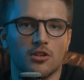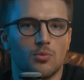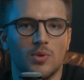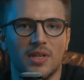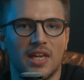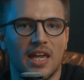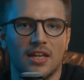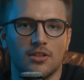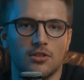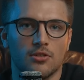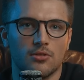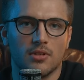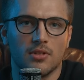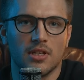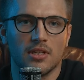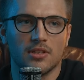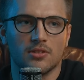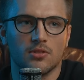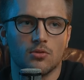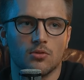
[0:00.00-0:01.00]
We can't do
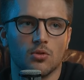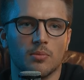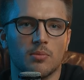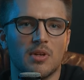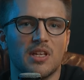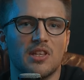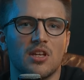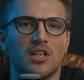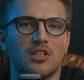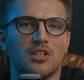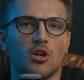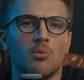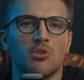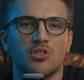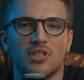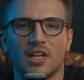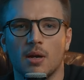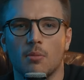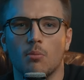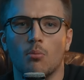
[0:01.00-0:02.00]
this, or it, it's almost
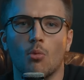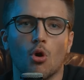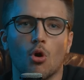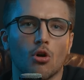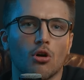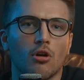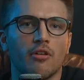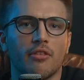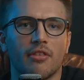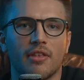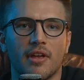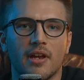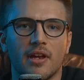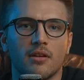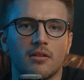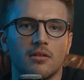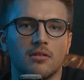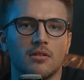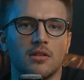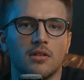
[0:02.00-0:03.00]
like a mm, moral thing.
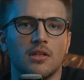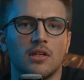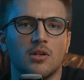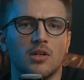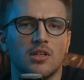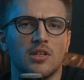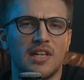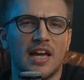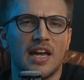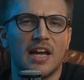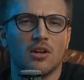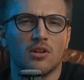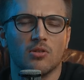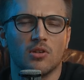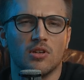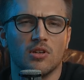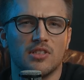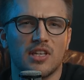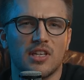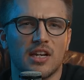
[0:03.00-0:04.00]
Mm-hmm. Is that
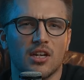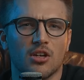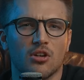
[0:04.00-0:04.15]
is that a mm-hmm.